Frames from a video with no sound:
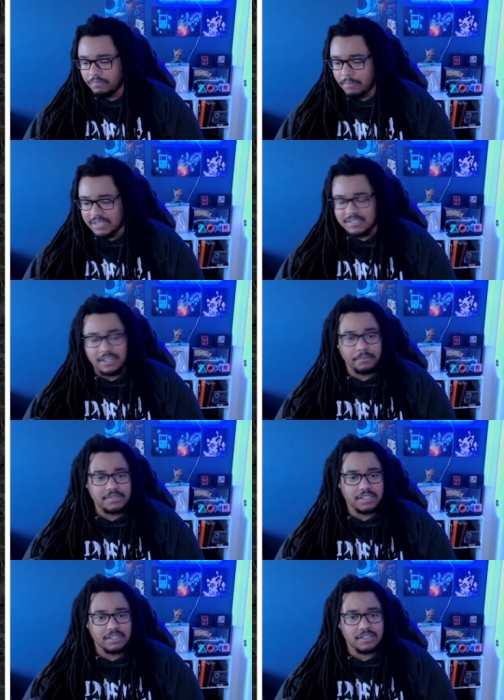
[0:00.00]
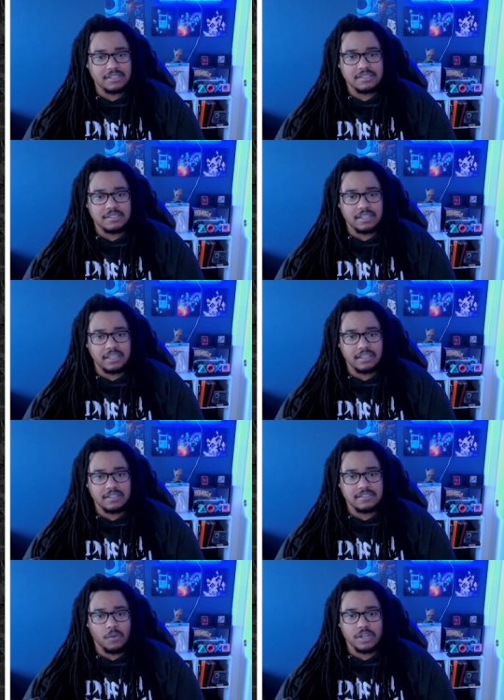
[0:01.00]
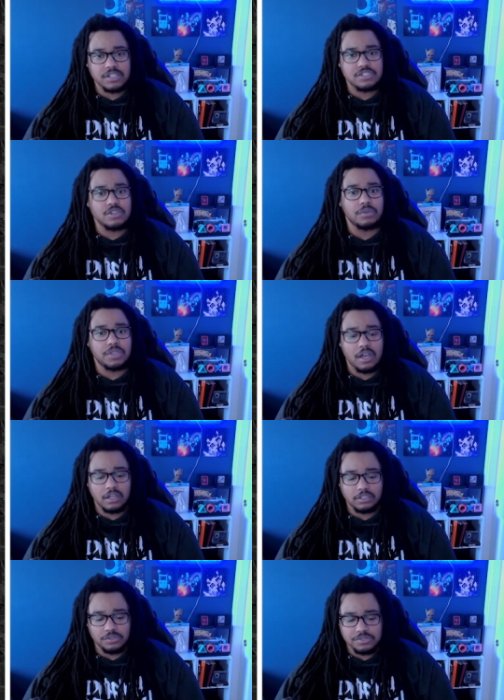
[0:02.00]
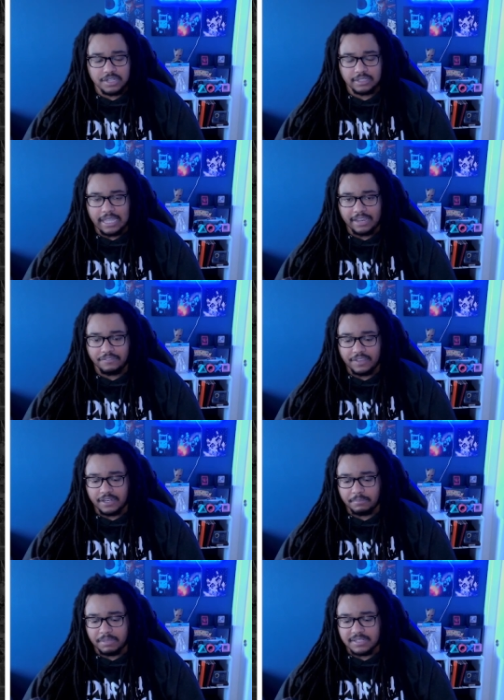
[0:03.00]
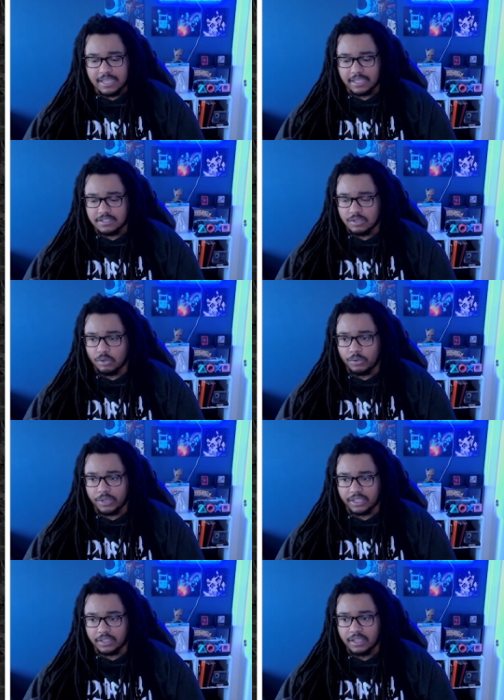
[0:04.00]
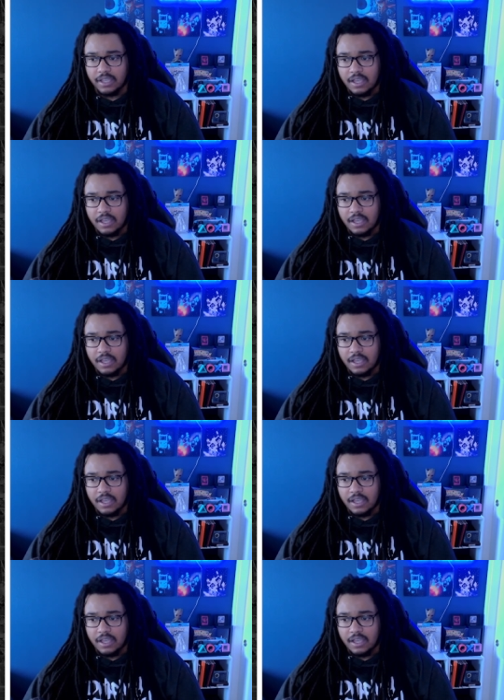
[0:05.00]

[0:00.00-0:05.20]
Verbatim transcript: messed up to see someone so young lose their life and be taken so quickly.